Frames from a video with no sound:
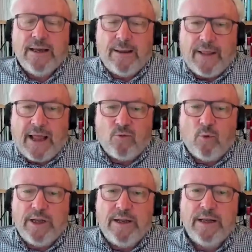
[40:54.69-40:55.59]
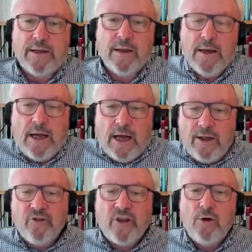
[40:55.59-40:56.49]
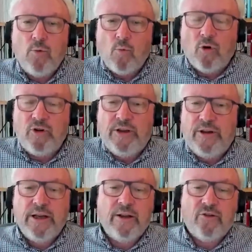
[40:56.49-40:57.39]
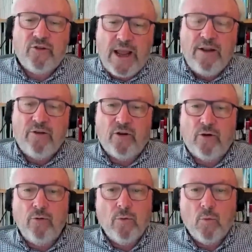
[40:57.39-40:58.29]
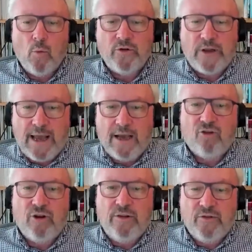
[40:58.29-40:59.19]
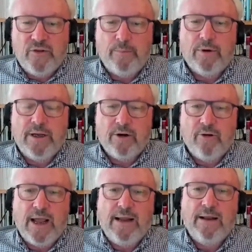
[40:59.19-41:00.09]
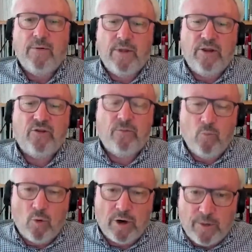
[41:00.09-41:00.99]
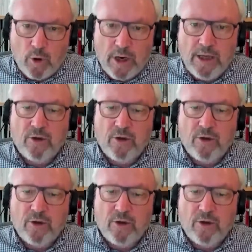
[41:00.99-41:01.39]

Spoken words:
And that's what he did. And so what he did instead do was actually simply create this, what I